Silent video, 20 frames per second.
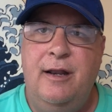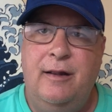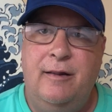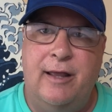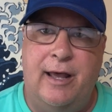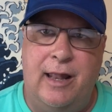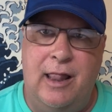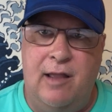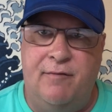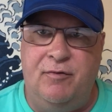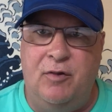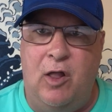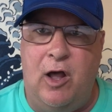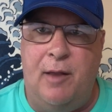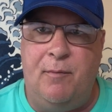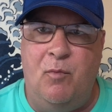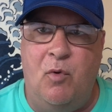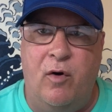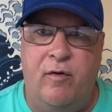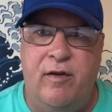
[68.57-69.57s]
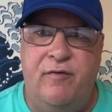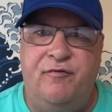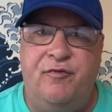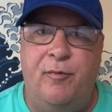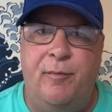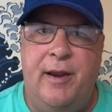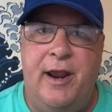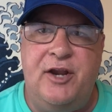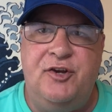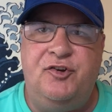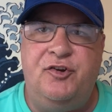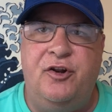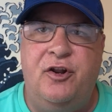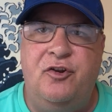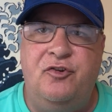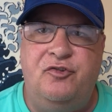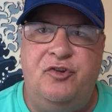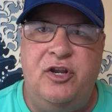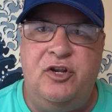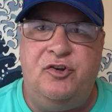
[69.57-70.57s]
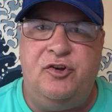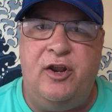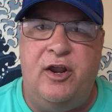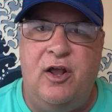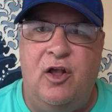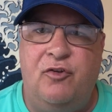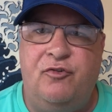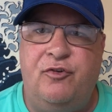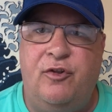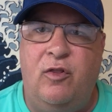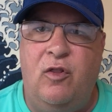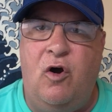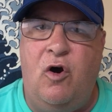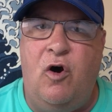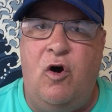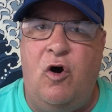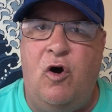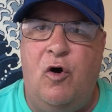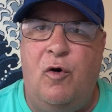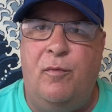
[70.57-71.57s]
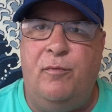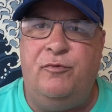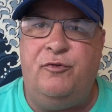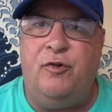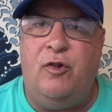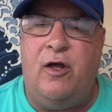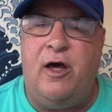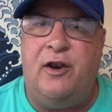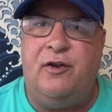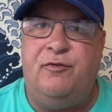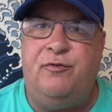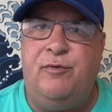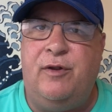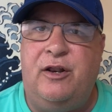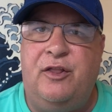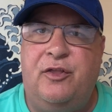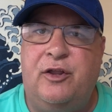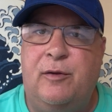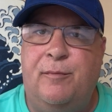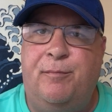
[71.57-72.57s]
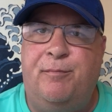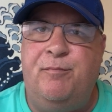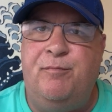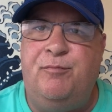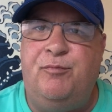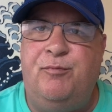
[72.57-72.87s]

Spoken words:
That'll have a lot more information and details on the homes, a lot of anything